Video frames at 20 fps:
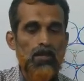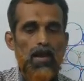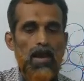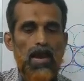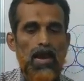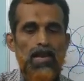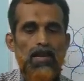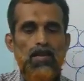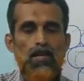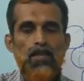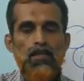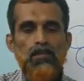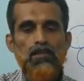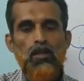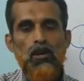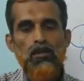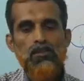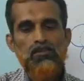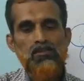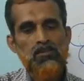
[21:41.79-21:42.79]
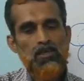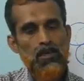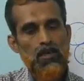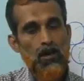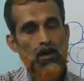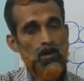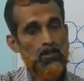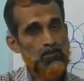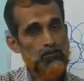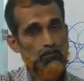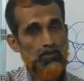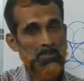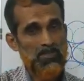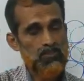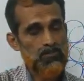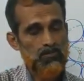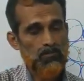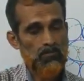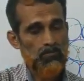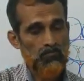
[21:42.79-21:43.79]
and there is large, big,
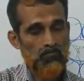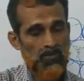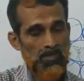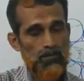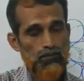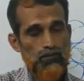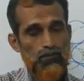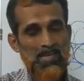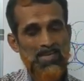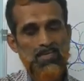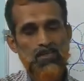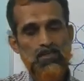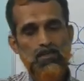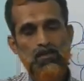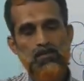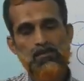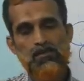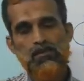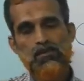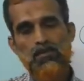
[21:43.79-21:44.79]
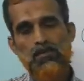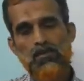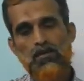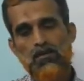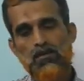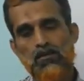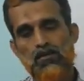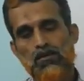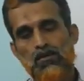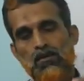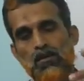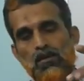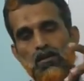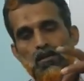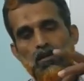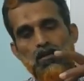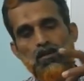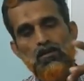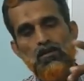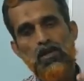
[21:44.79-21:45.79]
very big
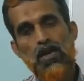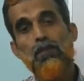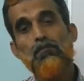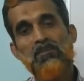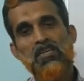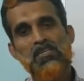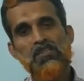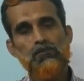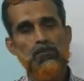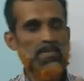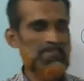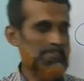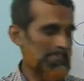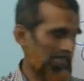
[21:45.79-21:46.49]
empty space